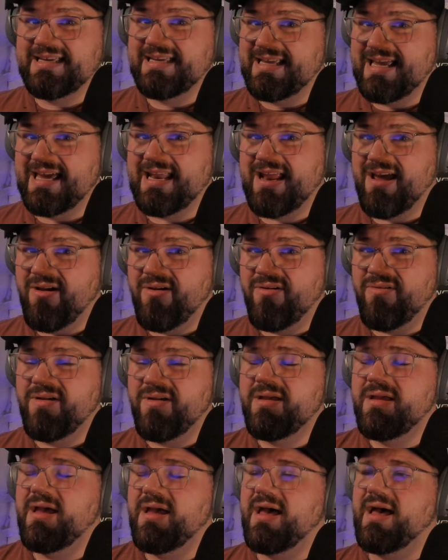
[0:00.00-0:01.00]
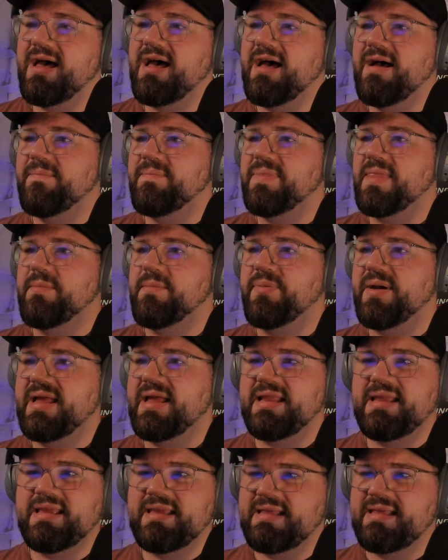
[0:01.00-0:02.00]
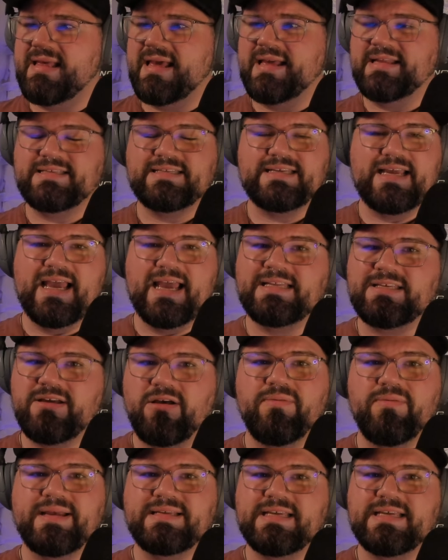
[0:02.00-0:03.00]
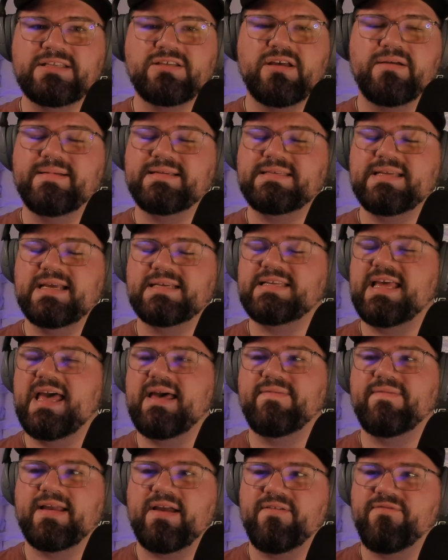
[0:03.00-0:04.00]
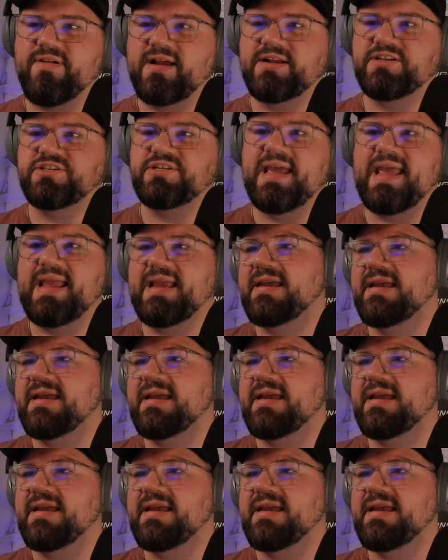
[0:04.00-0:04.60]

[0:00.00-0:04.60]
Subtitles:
you know, but it's always nice to have like a fresh take.